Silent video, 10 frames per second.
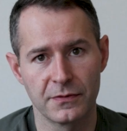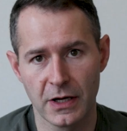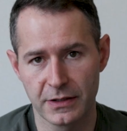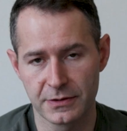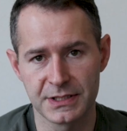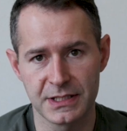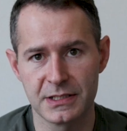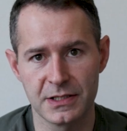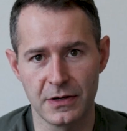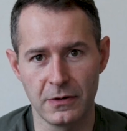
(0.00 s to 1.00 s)
you've got your
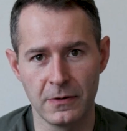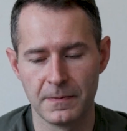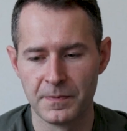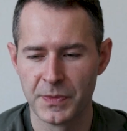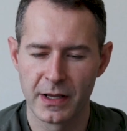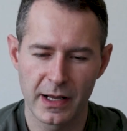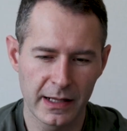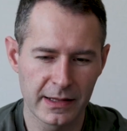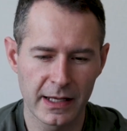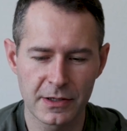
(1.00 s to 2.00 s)
CTO,
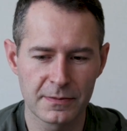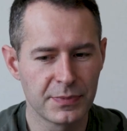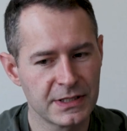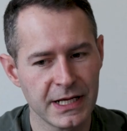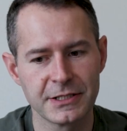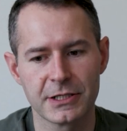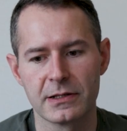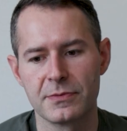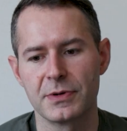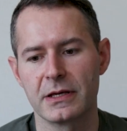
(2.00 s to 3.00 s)
and they could
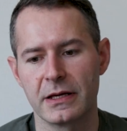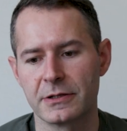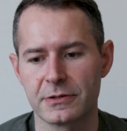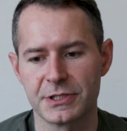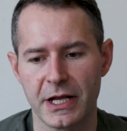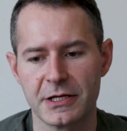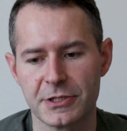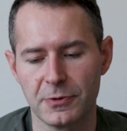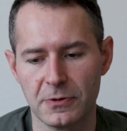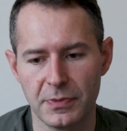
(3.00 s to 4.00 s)
potentially be
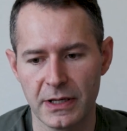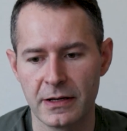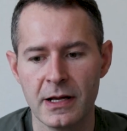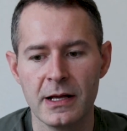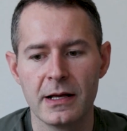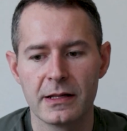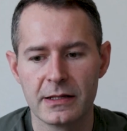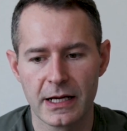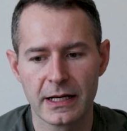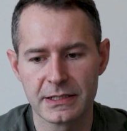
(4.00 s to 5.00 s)
interchangeable. But
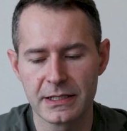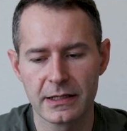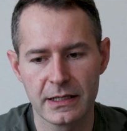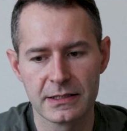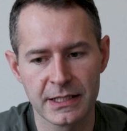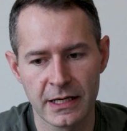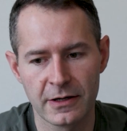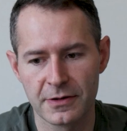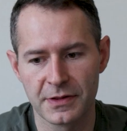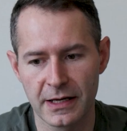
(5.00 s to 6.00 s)
the idea is
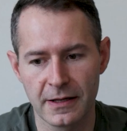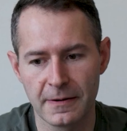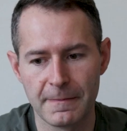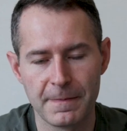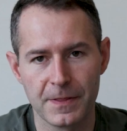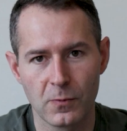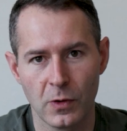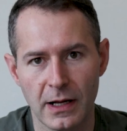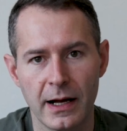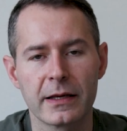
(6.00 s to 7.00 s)
here that,
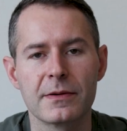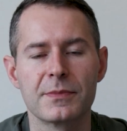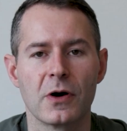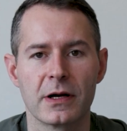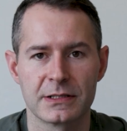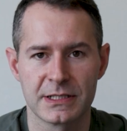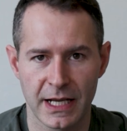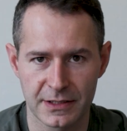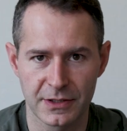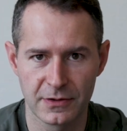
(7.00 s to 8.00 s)
well, I am
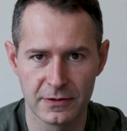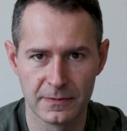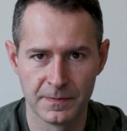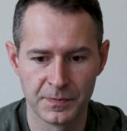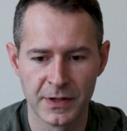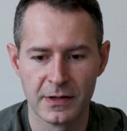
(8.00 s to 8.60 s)
non-technical.